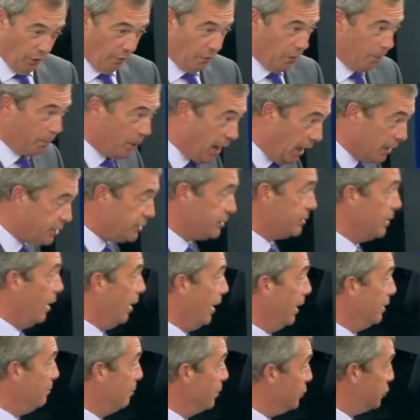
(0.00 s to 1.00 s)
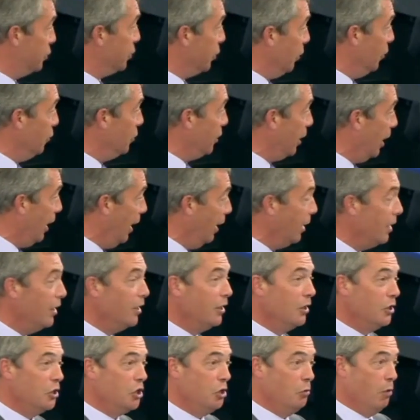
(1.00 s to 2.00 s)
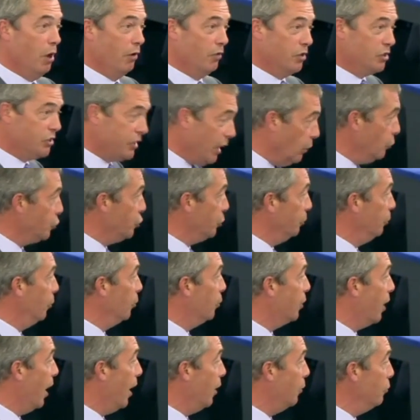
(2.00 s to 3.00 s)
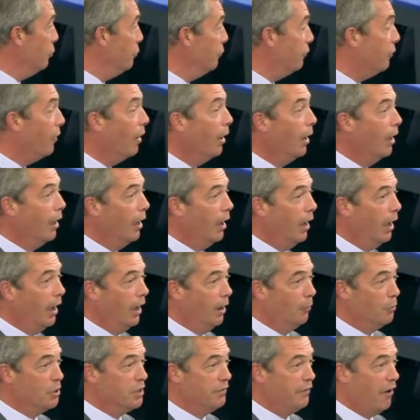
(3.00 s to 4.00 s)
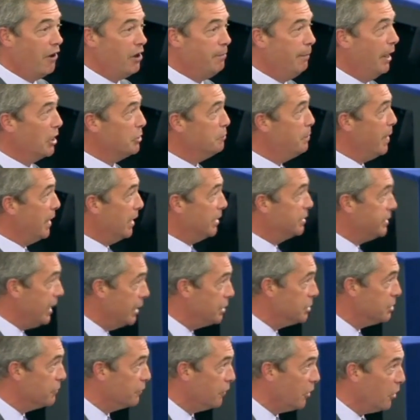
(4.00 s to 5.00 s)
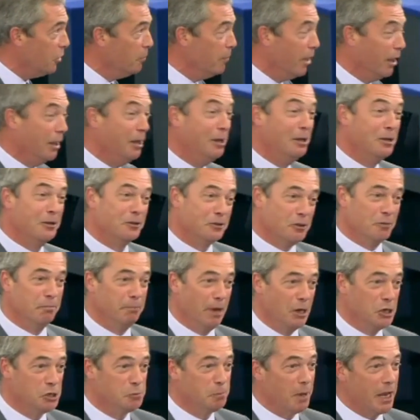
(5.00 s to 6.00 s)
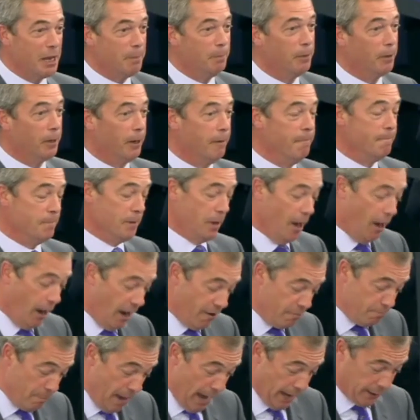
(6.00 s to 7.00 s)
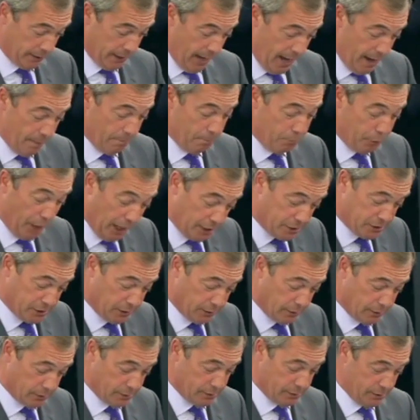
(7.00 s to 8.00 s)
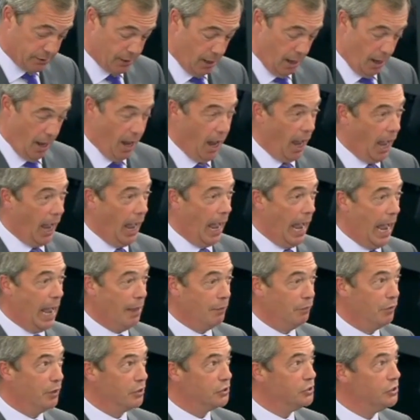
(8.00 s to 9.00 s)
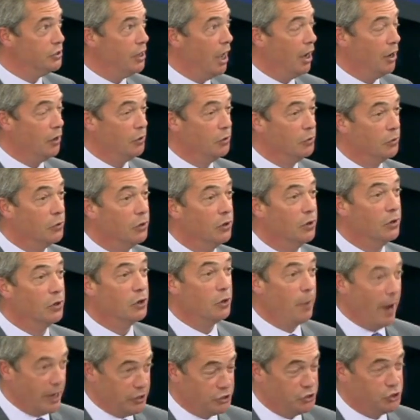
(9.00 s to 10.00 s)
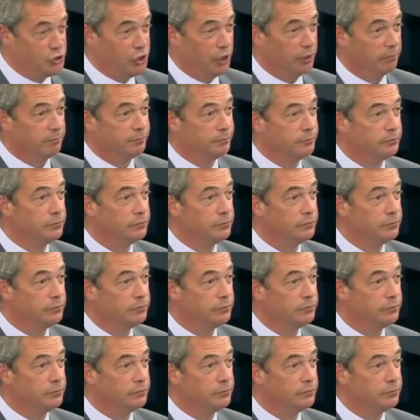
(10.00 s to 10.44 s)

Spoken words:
on the plus side, Mr Juncker, you are a sociable cove with a very much better sense of humour than most people I've met in Brussels. And there's no question